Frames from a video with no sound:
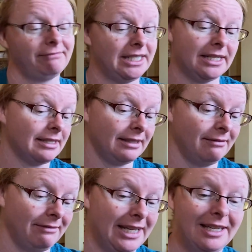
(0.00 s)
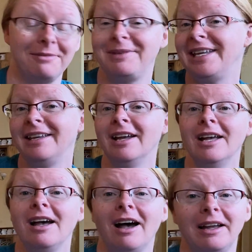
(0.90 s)
It doesn't. It can be,
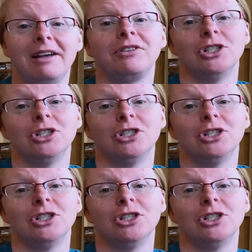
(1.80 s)
I have